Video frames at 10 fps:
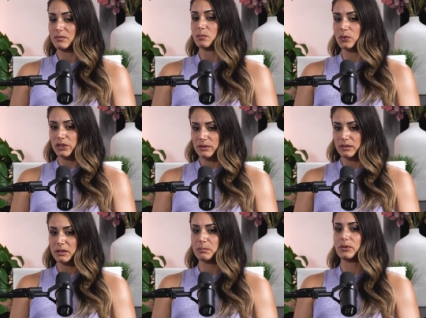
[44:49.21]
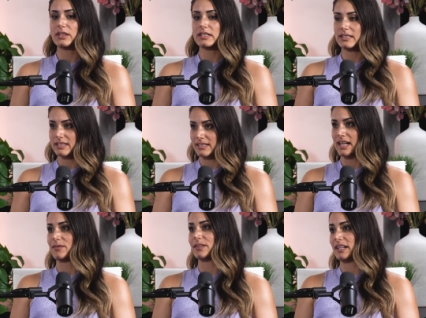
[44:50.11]
working with the employees and the
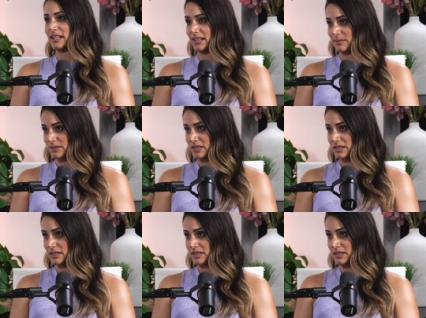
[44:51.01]
staff and getting them to